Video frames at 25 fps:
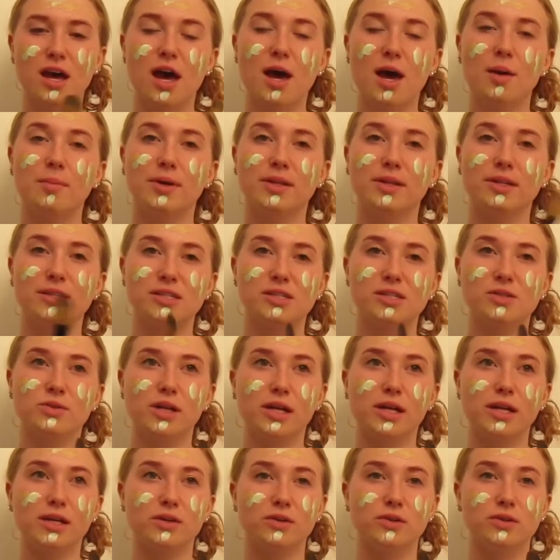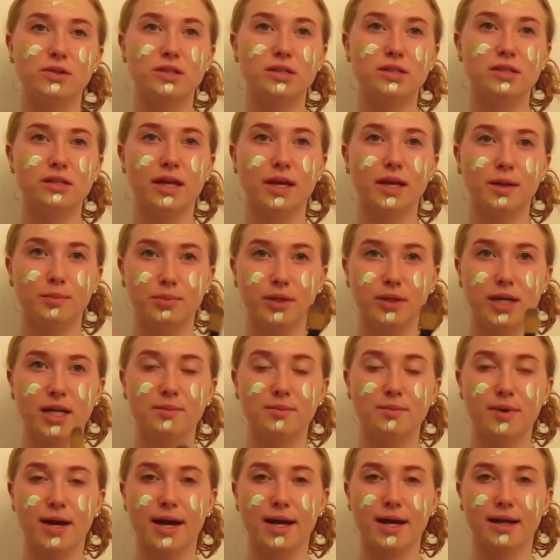but this is what I use to like blend
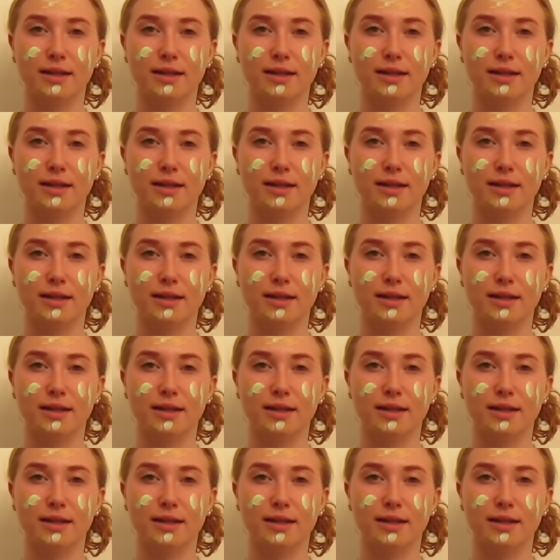my